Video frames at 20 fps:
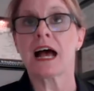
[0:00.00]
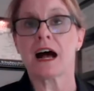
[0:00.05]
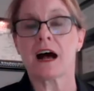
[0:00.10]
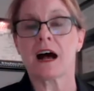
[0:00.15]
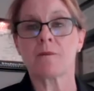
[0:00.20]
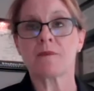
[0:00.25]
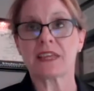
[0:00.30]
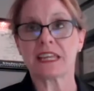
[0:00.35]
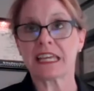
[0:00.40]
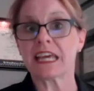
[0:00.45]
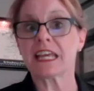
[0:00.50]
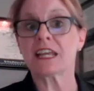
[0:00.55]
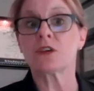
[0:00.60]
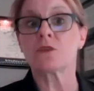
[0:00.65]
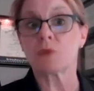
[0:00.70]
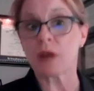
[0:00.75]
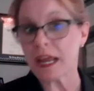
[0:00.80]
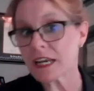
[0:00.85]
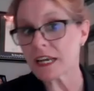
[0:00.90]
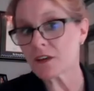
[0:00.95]
and getting
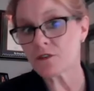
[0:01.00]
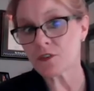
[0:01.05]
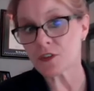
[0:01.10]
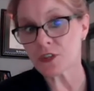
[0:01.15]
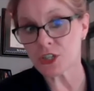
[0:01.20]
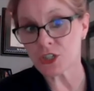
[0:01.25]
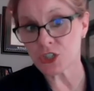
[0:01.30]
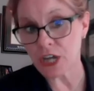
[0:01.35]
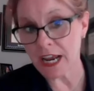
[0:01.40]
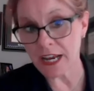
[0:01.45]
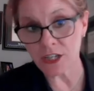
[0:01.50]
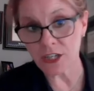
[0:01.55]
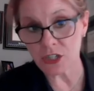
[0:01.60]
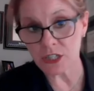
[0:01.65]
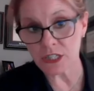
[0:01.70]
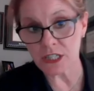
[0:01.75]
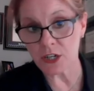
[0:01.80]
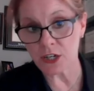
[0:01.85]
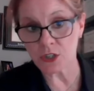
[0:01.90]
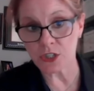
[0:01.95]
ready for the
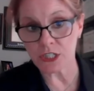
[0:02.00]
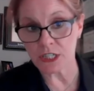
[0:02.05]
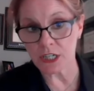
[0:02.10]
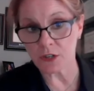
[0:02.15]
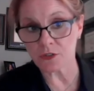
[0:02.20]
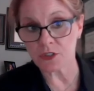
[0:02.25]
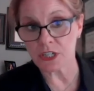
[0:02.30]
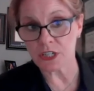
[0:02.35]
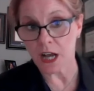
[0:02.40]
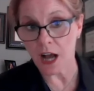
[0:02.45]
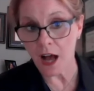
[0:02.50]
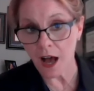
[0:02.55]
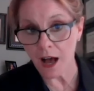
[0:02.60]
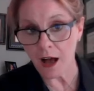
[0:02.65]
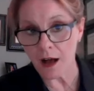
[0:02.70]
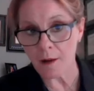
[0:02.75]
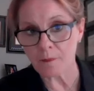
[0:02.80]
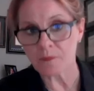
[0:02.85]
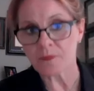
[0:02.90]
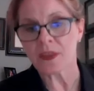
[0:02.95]
changes that are still to
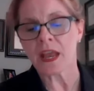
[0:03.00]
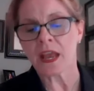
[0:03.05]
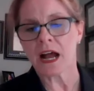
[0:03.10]
come,